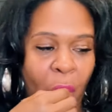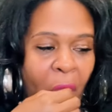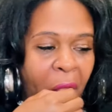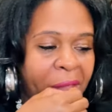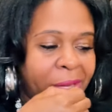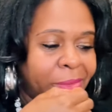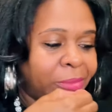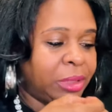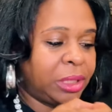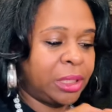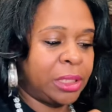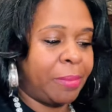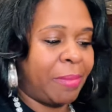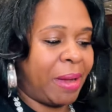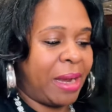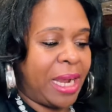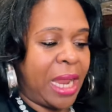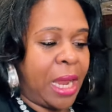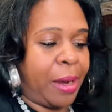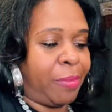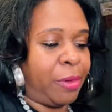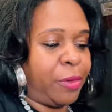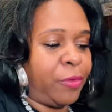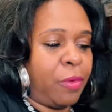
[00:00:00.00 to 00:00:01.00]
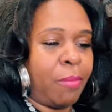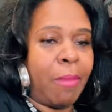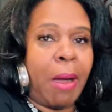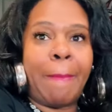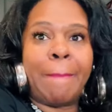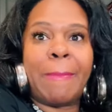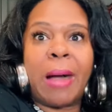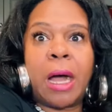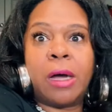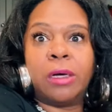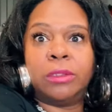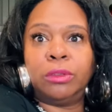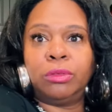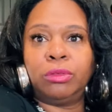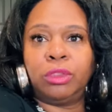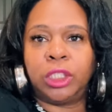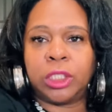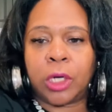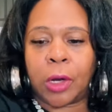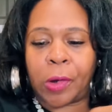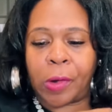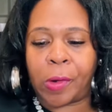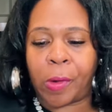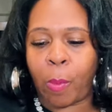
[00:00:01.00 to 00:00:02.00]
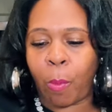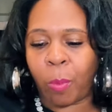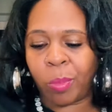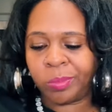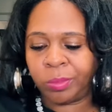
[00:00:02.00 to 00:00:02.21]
me get my napkin for my bones, y'all.